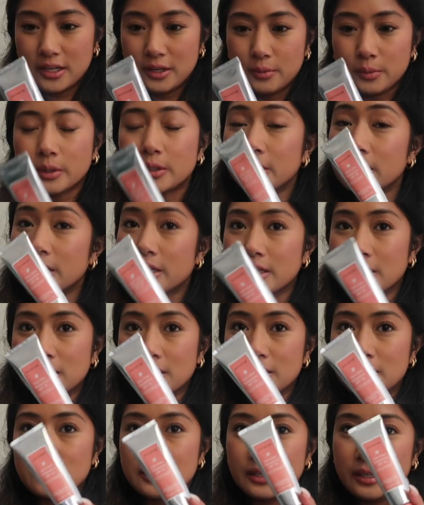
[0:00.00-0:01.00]
it really
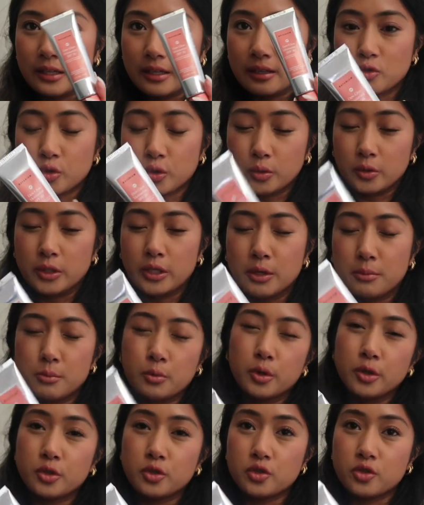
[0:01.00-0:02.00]
is like truly a
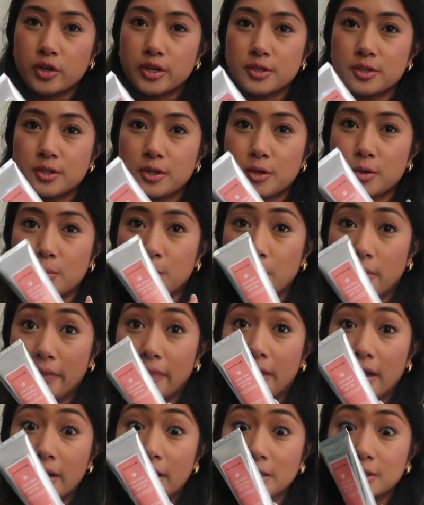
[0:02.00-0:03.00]
moisturizer with
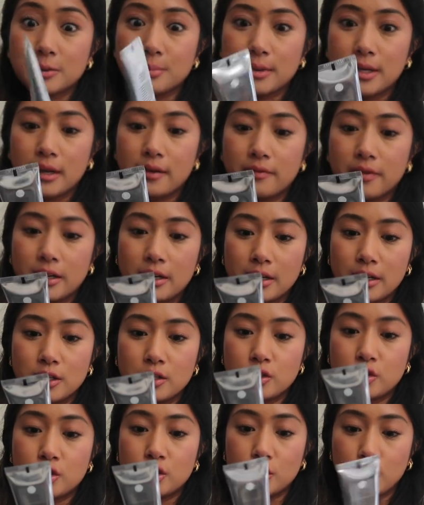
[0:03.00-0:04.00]
that SPF in it
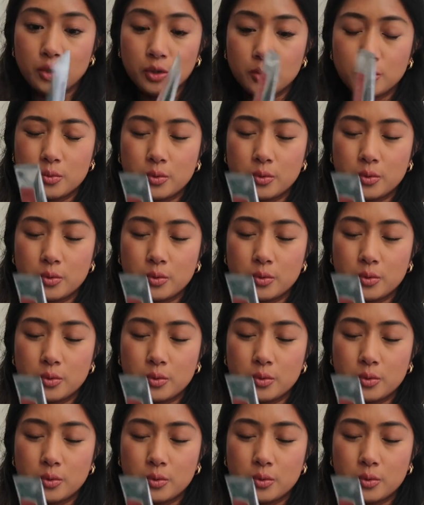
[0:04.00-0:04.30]
too,